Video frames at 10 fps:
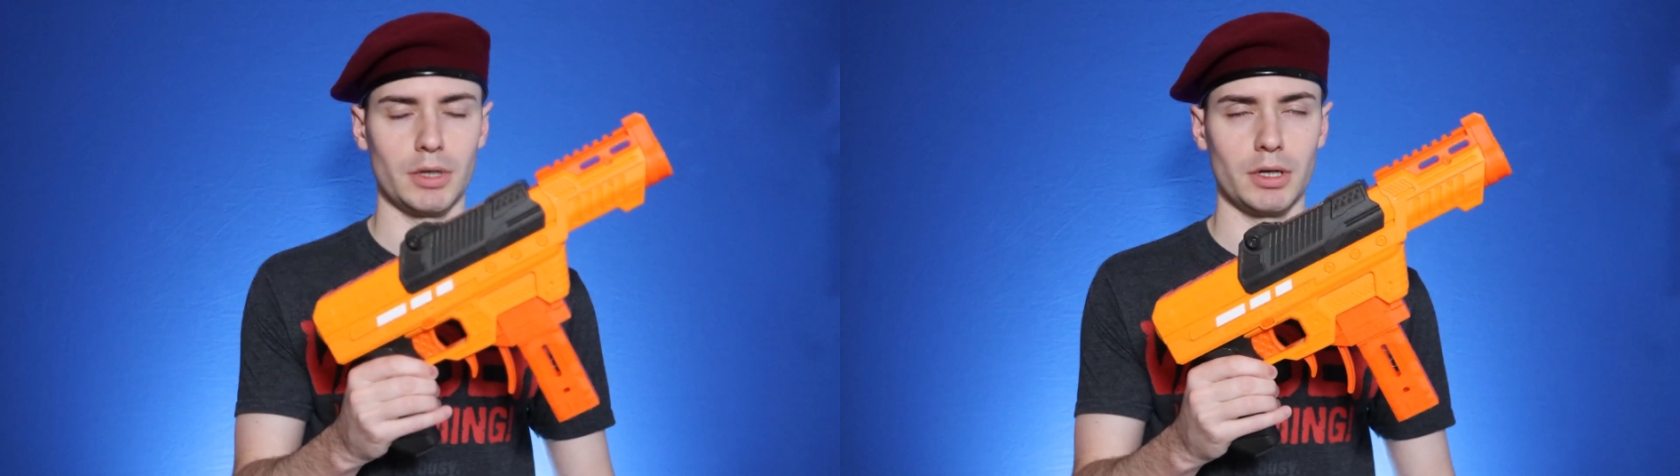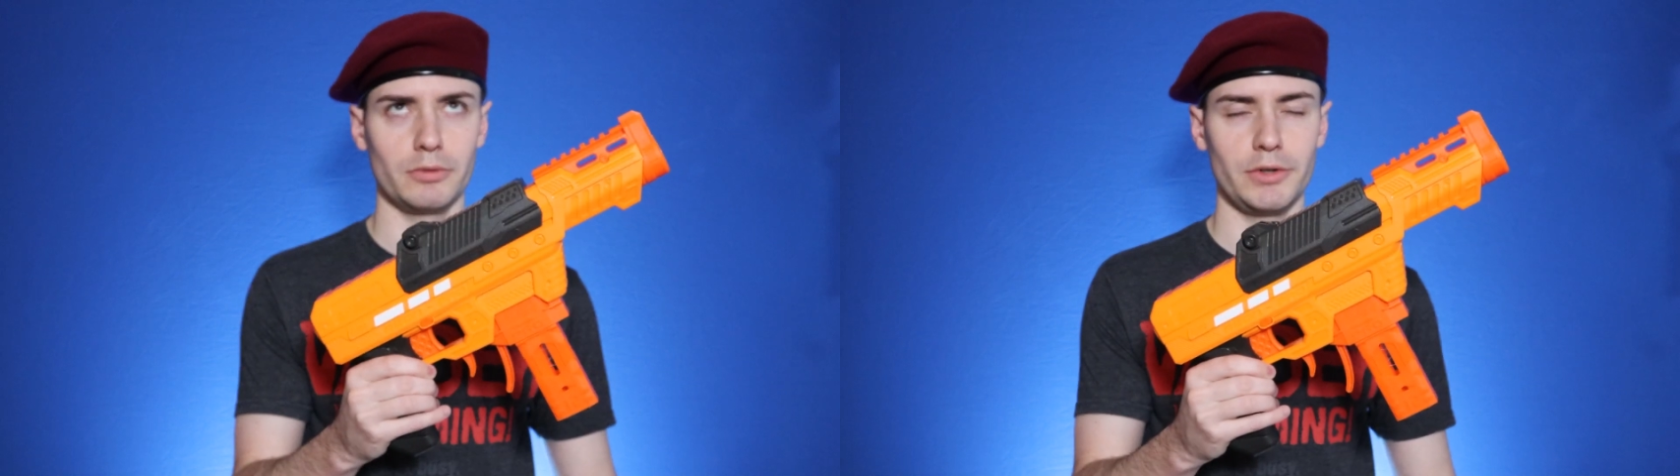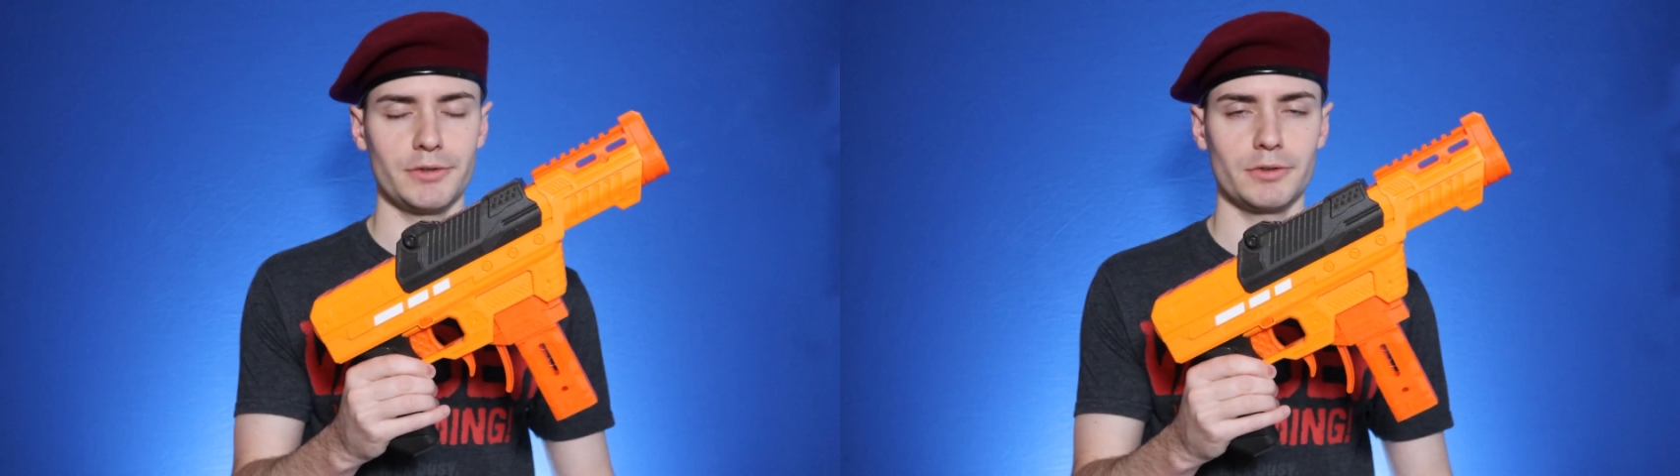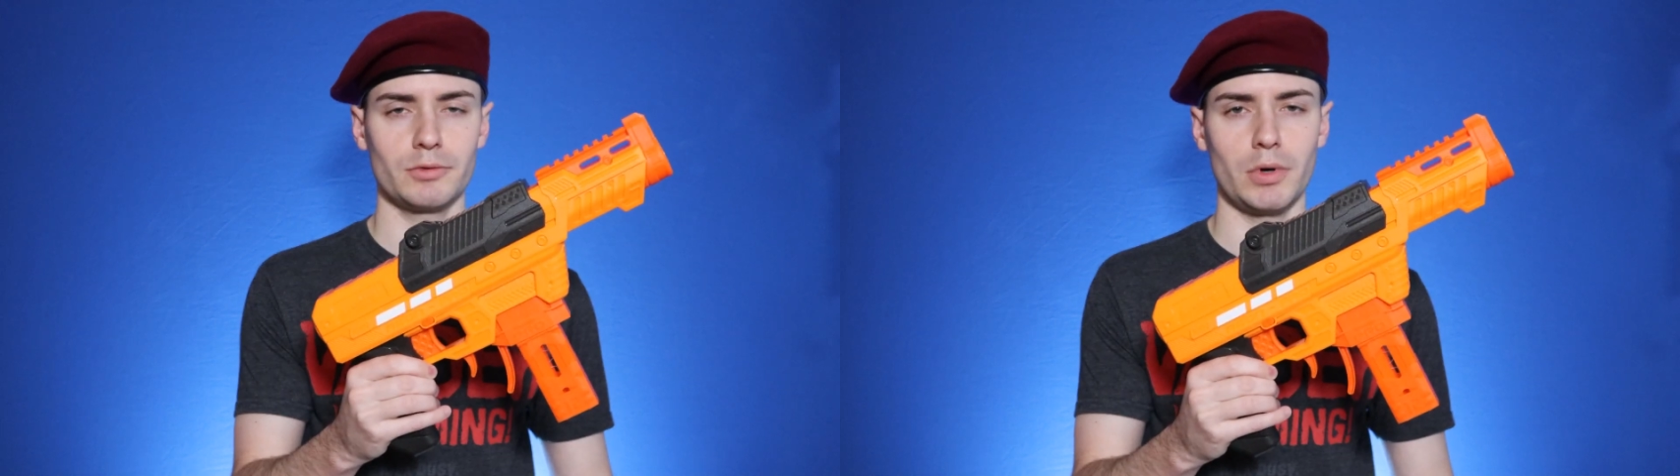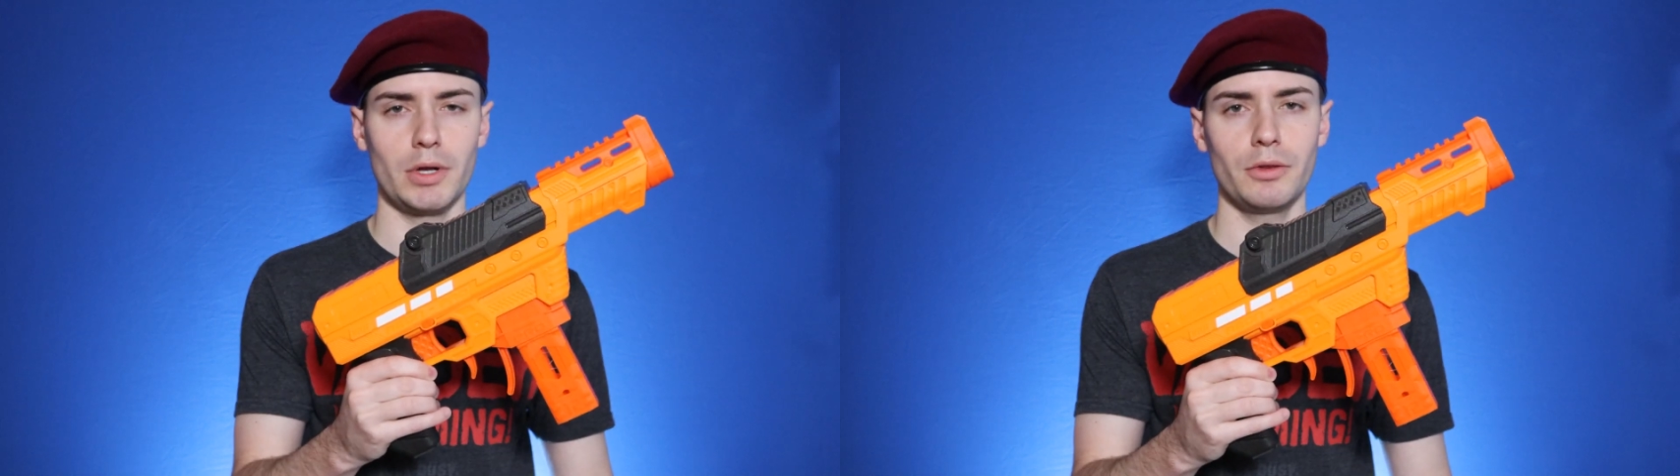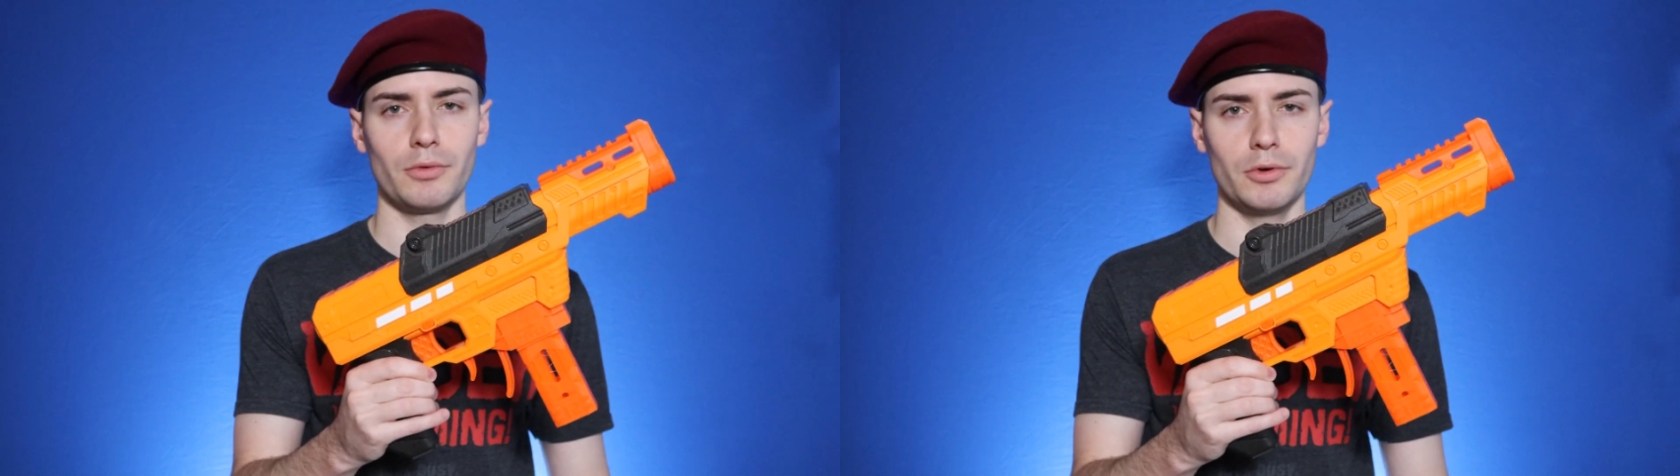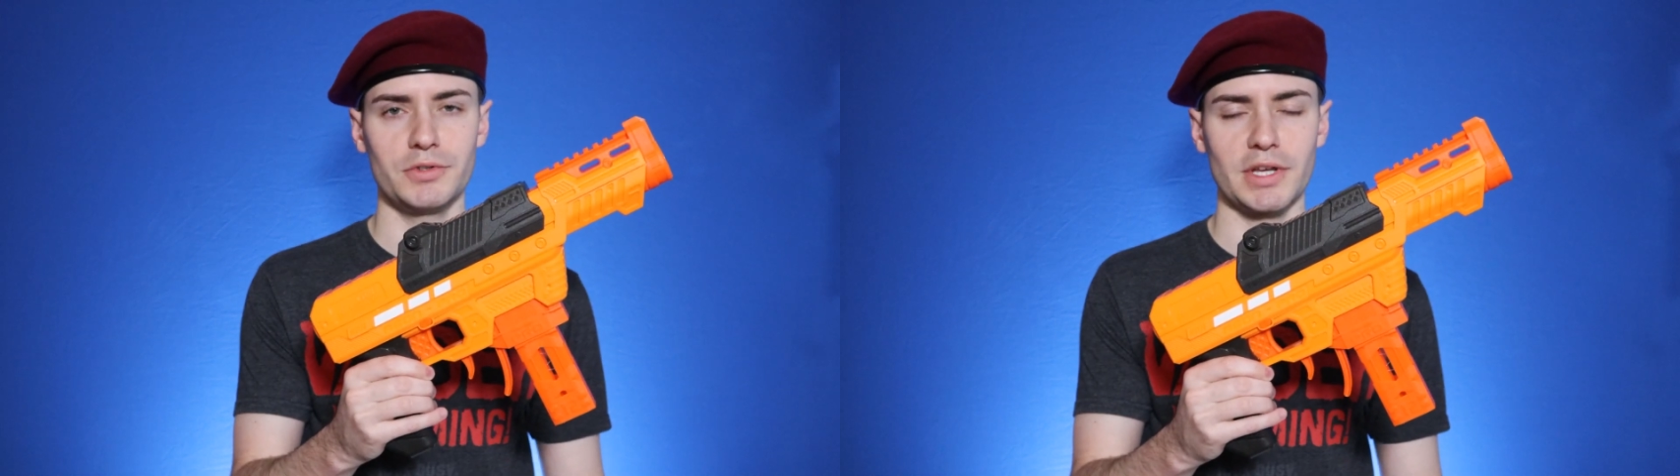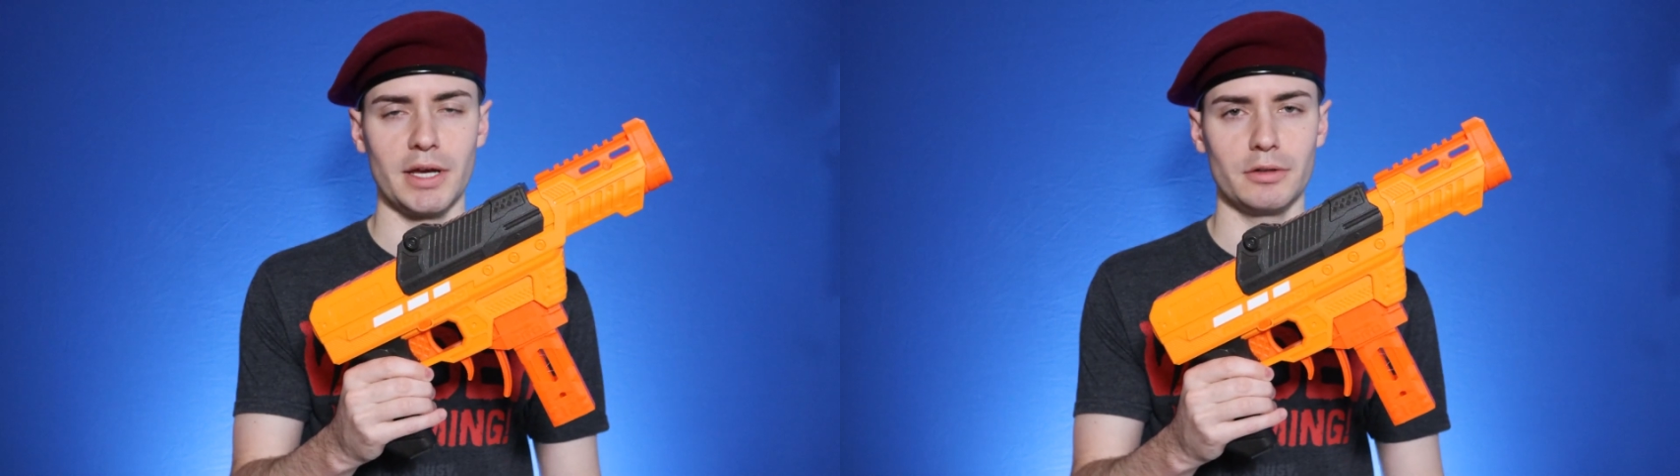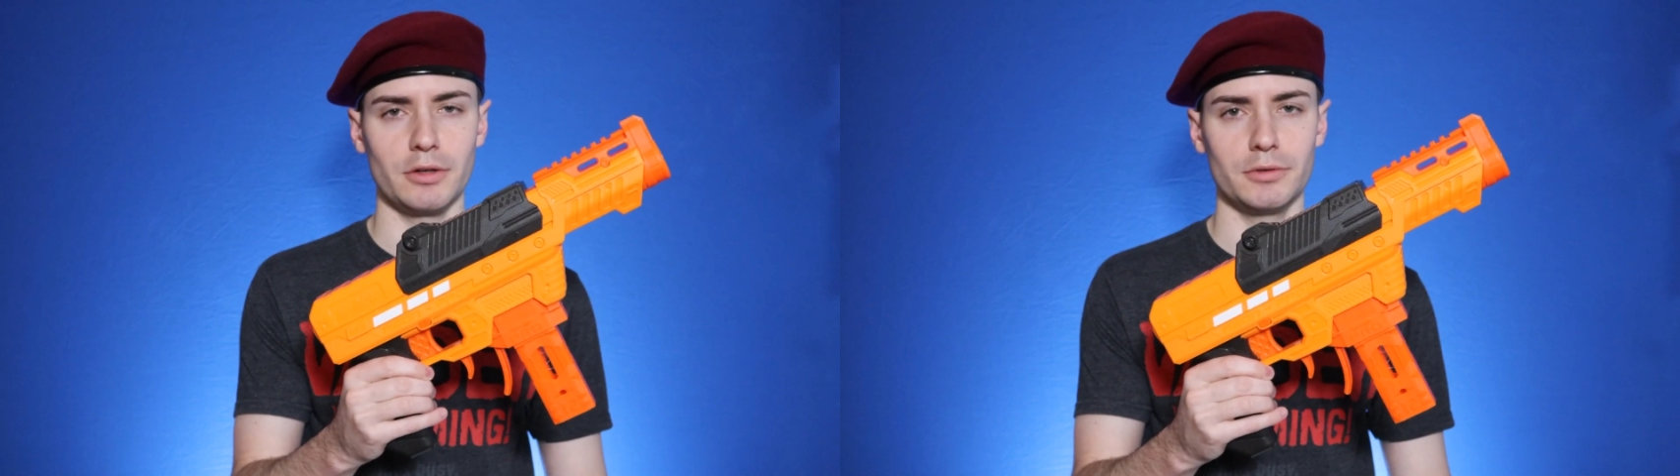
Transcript: Uh, reasons 1 through 10,